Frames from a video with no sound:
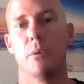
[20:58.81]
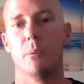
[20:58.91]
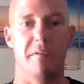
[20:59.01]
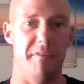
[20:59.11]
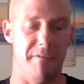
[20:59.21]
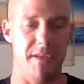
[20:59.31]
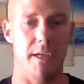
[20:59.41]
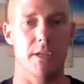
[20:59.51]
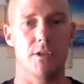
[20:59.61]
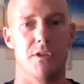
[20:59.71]
with
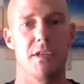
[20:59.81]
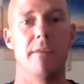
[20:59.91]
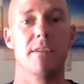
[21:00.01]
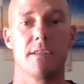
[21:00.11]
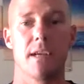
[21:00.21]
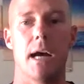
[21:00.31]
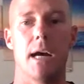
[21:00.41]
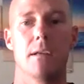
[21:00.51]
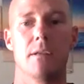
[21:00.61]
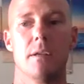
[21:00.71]
15s or 7s
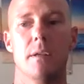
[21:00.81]
guys,